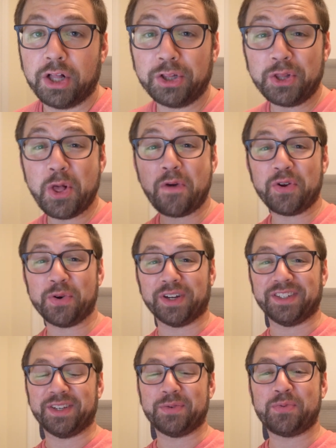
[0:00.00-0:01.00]
Hello
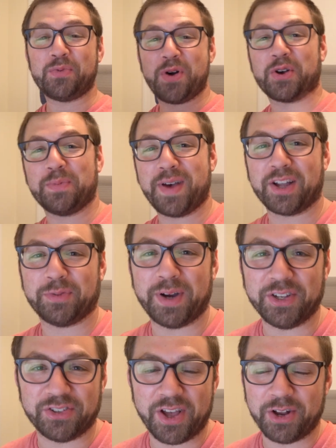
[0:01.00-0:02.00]
everyone, and welcome back to
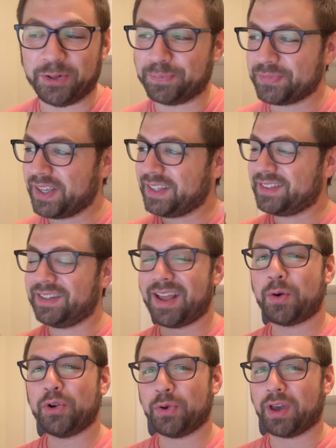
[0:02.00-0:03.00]
my channel.
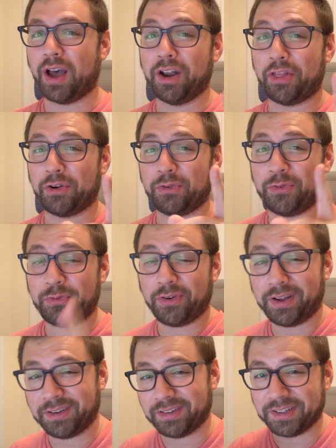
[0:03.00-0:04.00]
Today we're doing another
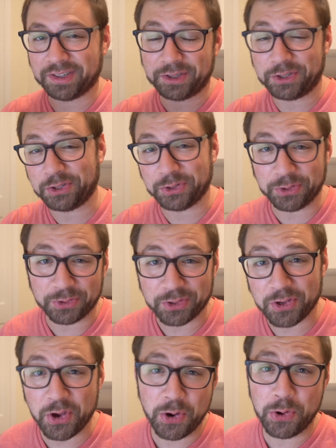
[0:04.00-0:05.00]
fun
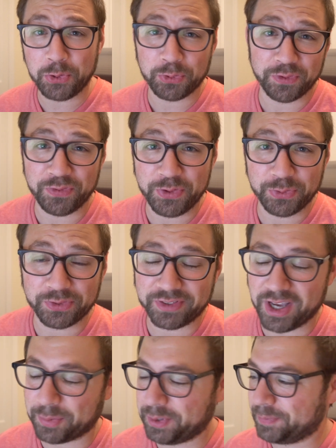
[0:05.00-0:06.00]
little code review
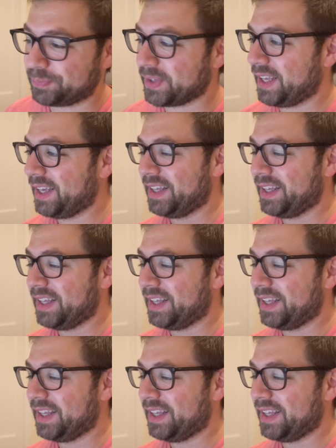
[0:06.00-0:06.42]
segment.